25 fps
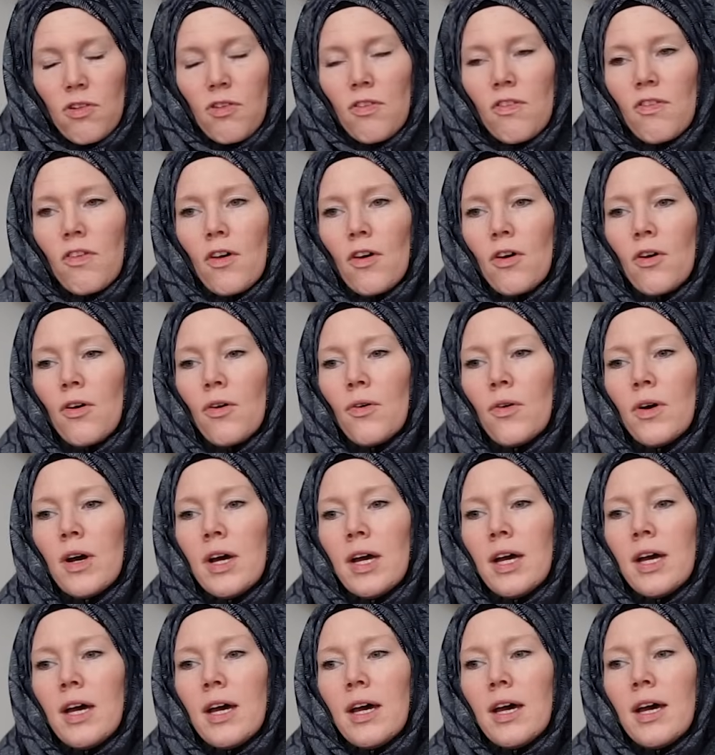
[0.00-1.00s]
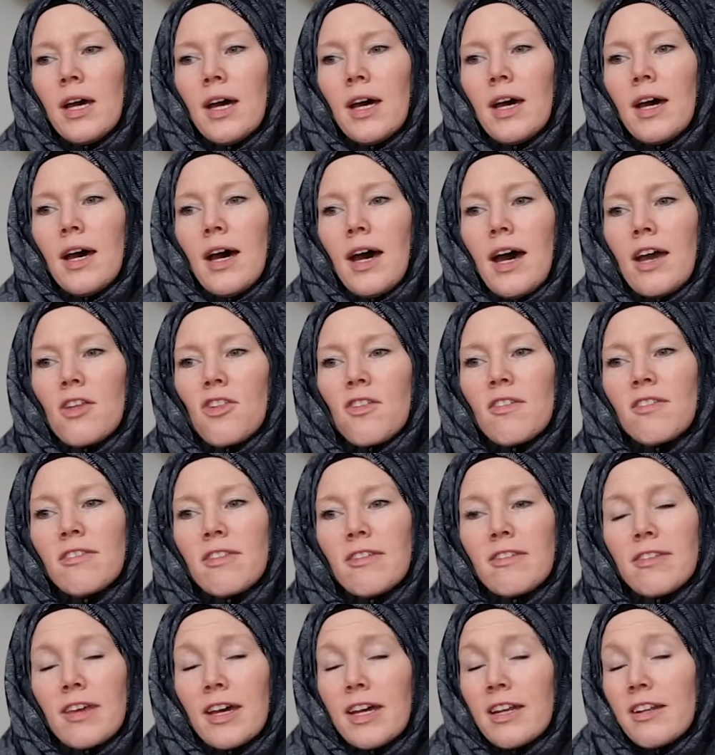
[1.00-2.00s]
So I just
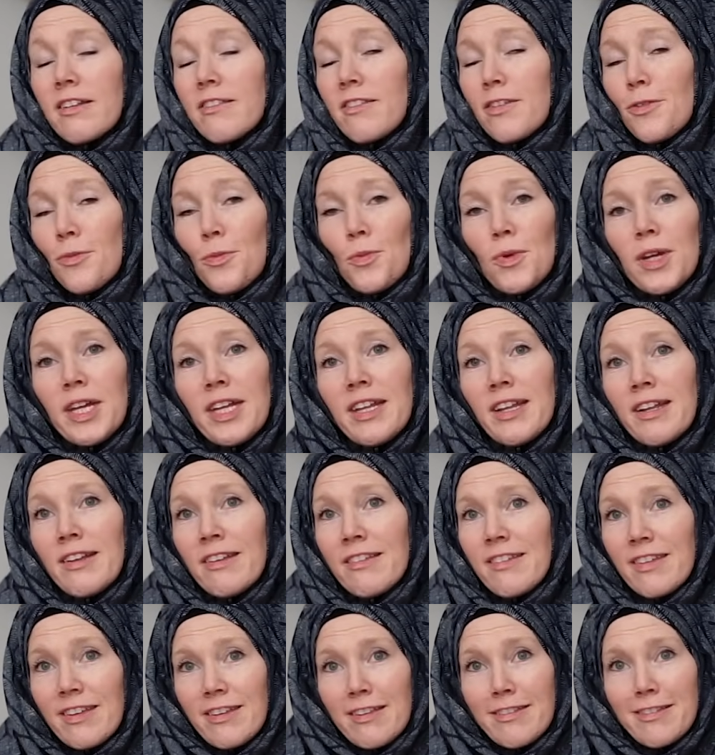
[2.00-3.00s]
decided to read into